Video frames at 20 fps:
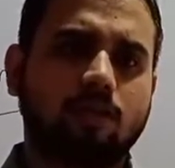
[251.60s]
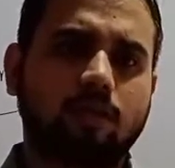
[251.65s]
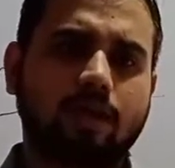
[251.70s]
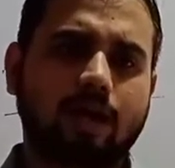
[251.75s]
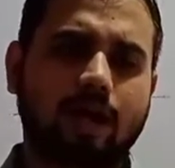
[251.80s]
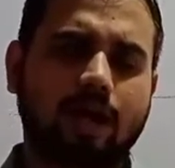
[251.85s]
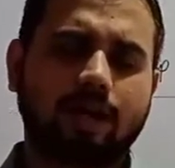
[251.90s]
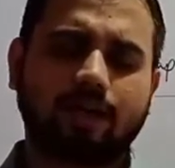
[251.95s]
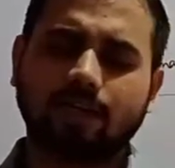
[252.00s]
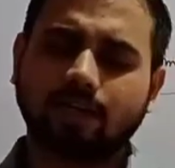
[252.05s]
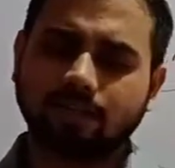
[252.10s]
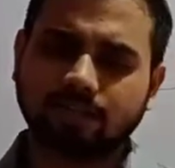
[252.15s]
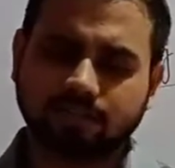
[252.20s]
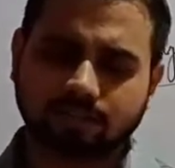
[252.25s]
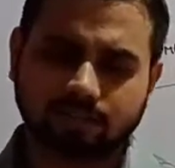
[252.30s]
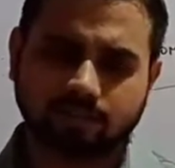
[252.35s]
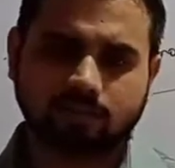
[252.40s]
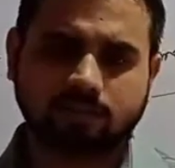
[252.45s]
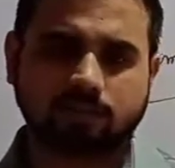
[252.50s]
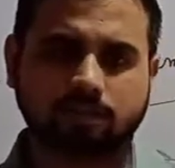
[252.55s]
I
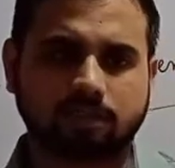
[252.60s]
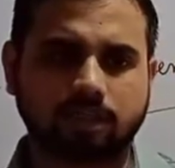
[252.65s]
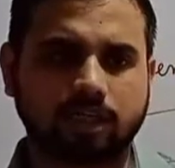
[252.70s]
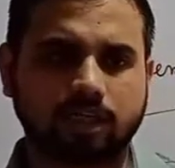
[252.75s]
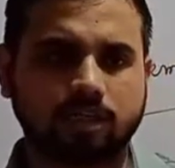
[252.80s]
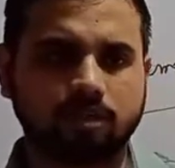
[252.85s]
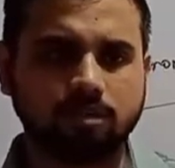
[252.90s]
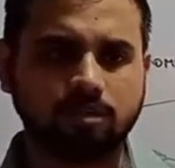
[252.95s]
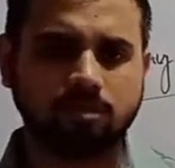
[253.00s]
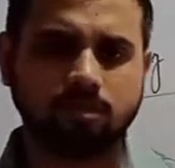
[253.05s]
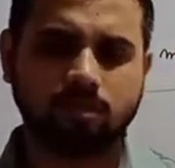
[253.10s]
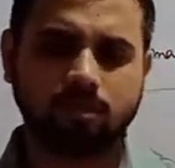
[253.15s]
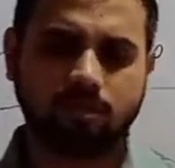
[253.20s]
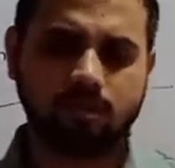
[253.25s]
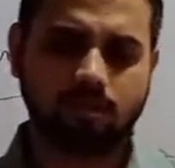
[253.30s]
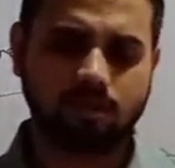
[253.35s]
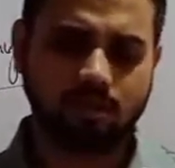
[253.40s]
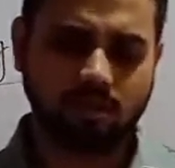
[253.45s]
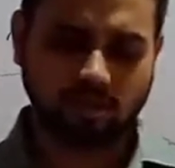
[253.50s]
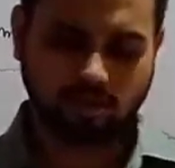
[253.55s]
can say
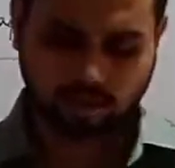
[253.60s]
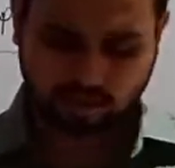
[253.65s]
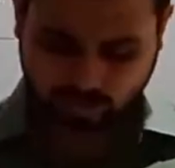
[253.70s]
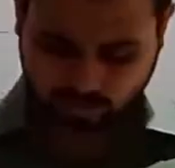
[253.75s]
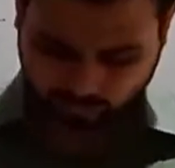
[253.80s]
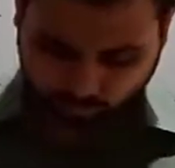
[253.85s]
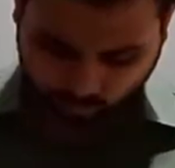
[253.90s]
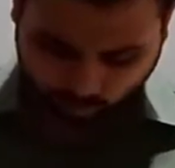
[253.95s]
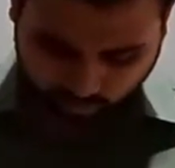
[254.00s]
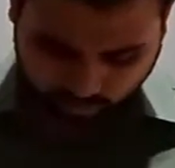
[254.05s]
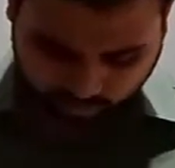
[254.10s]
you there is 4